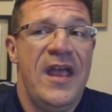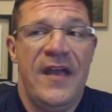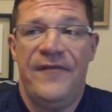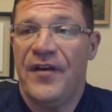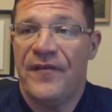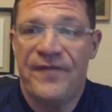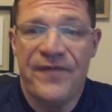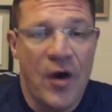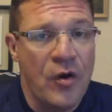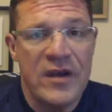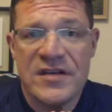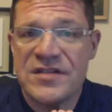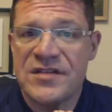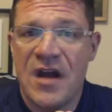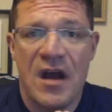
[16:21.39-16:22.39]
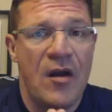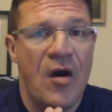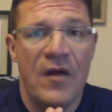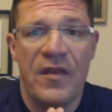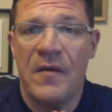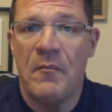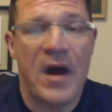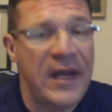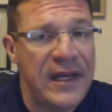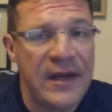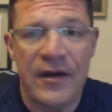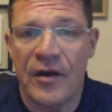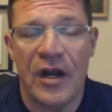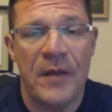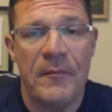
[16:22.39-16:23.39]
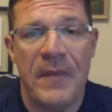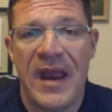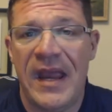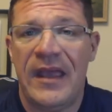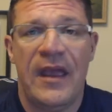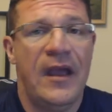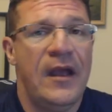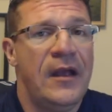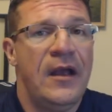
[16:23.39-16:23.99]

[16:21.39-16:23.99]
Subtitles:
If you're focused on all the money you're going to make,